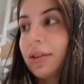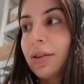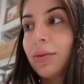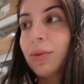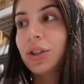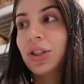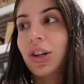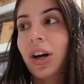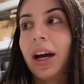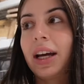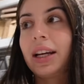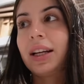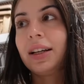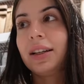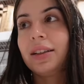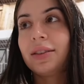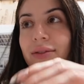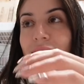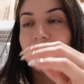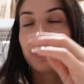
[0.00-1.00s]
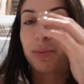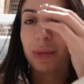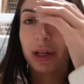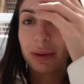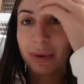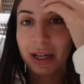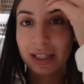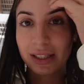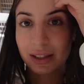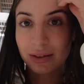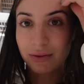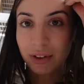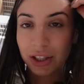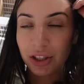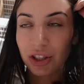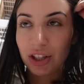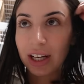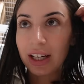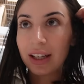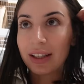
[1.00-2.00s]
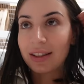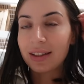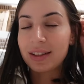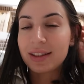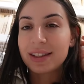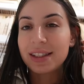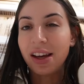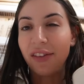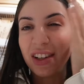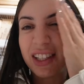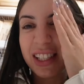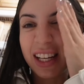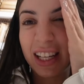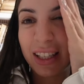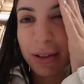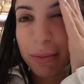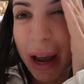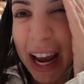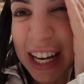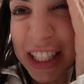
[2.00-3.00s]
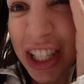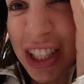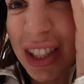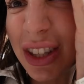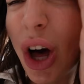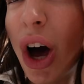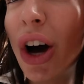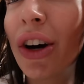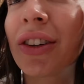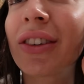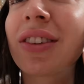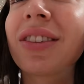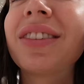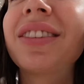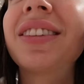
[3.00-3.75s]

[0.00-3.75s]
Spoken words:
we're trying to minimize the run sheet because it's 17 pages long.